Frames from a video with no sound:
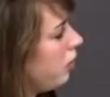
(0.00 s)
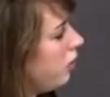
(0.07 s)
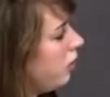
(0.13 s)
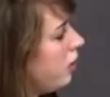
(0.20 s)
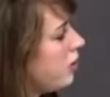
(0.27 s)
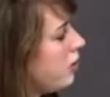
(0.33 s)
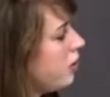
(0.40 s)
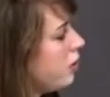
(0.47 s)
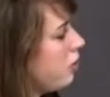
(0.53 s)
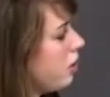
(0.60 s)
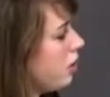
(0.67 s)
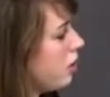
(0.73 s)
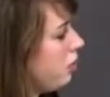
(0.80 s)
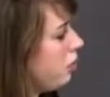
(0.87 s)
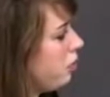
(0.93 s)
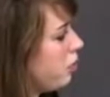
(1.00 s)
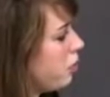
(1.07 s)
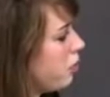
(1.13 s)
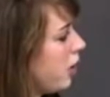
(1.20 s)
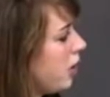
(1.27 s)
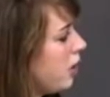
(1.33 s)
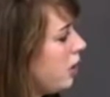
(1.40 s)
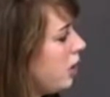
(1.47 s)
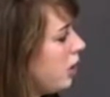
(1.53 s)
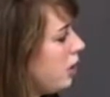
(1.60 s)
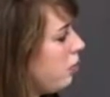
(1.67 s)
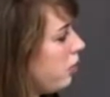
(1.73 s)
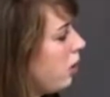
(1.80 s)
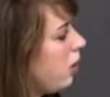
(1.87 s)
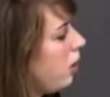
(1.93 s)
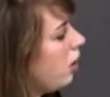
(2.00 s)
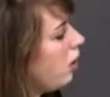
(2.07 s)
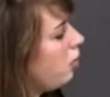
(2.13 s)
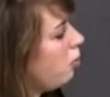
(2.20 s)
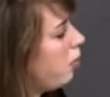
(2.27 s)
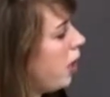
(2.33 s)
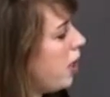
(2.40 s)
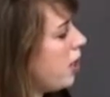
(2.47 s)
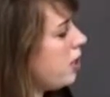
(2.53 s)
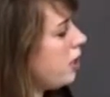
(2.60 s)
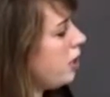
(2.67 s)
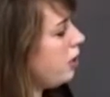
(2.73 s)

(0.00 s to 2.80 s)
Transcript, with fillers: this situation, if it was planted deep. But